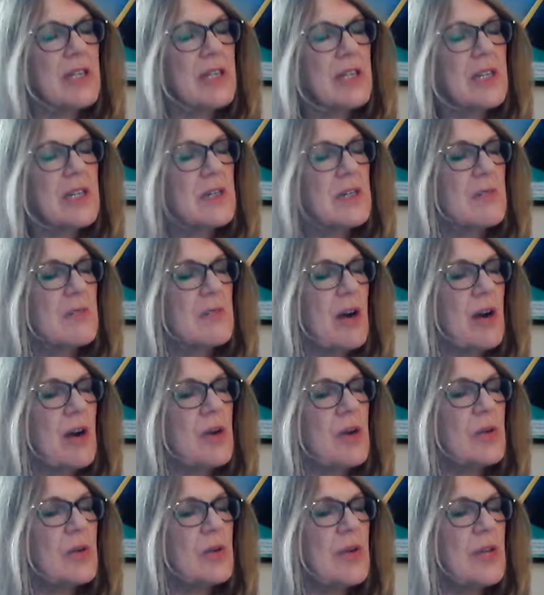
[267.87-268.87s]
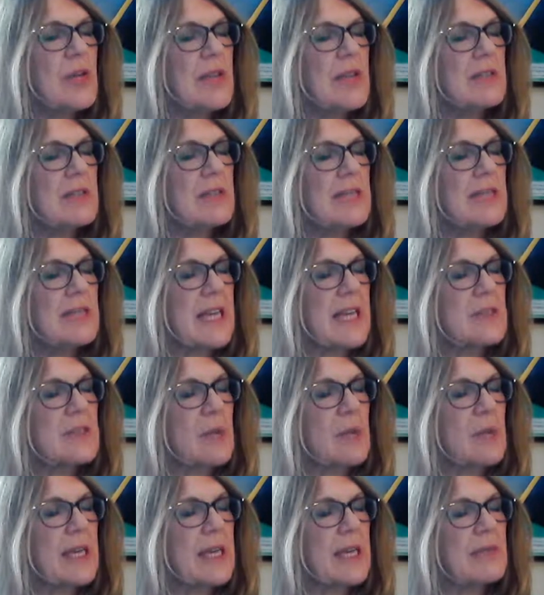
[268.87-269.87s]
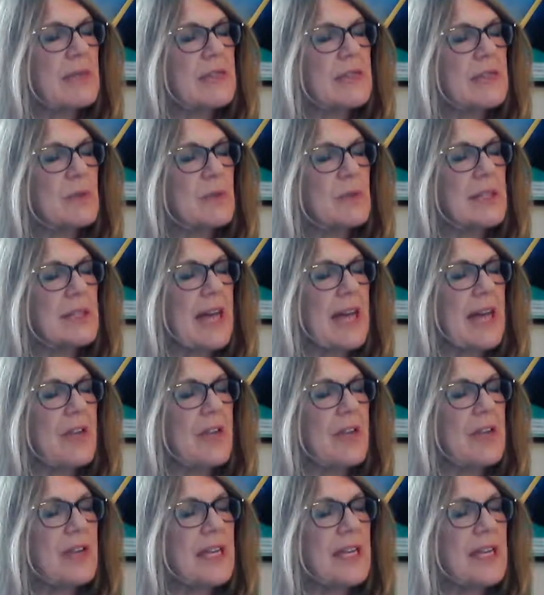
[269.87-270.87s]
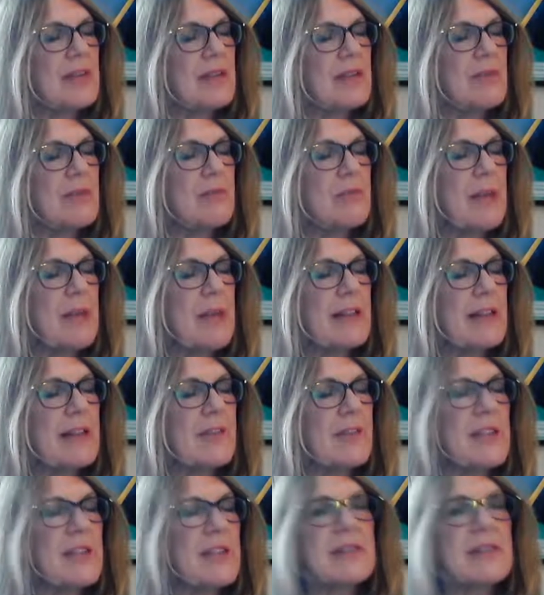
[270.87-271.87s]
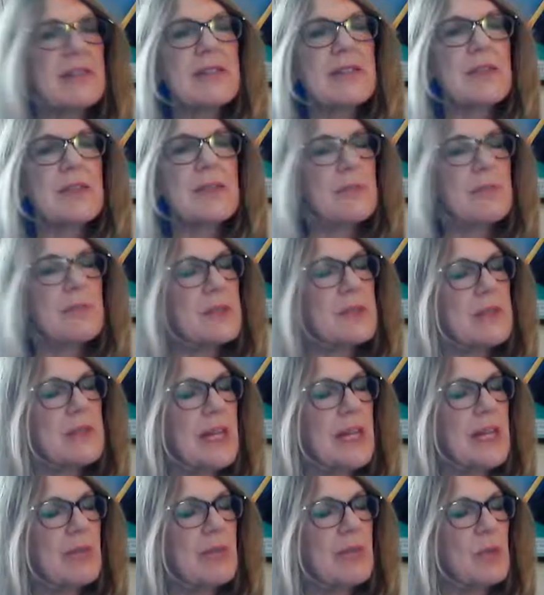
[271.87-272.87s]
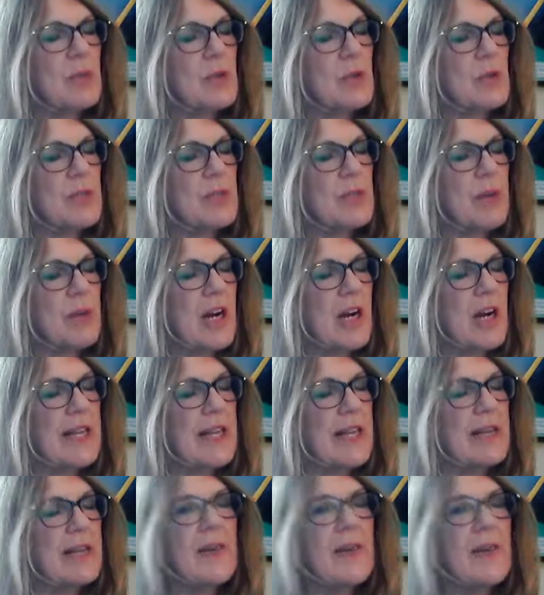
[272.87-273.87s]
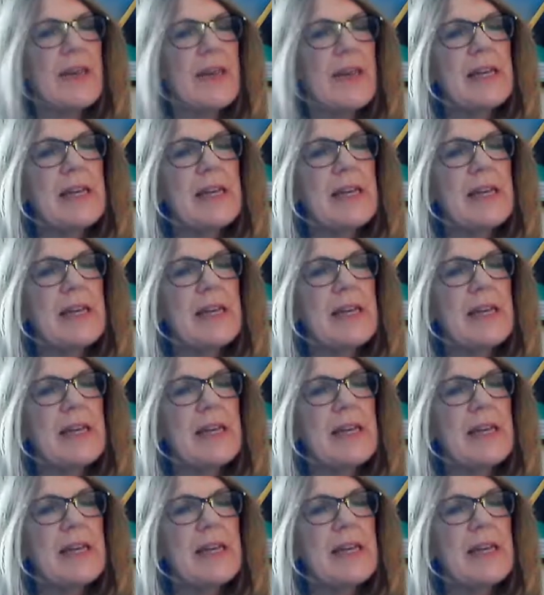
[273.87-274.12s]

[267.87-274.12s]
Tomorrow the day's wings will gather in battlefield stumps and mouldy barley,